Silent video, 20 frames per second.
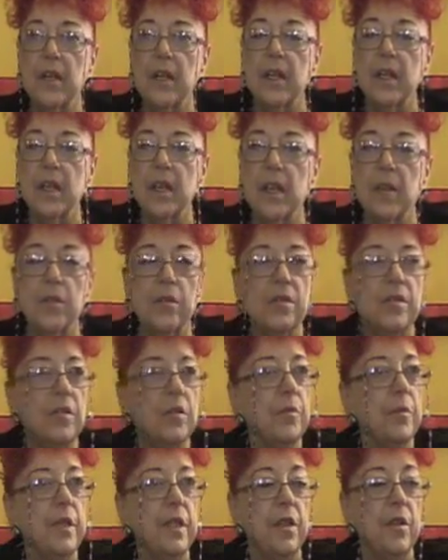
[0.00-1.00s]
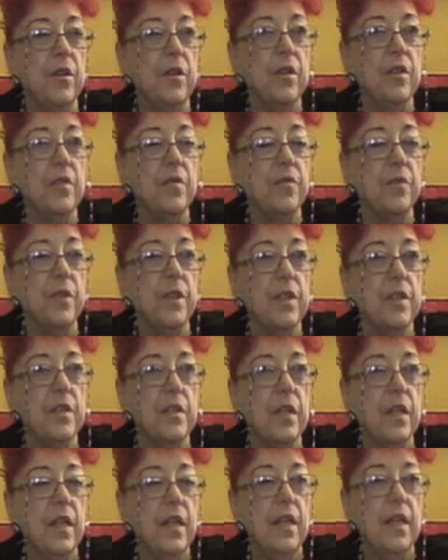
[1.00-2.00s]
I had also many artist friends,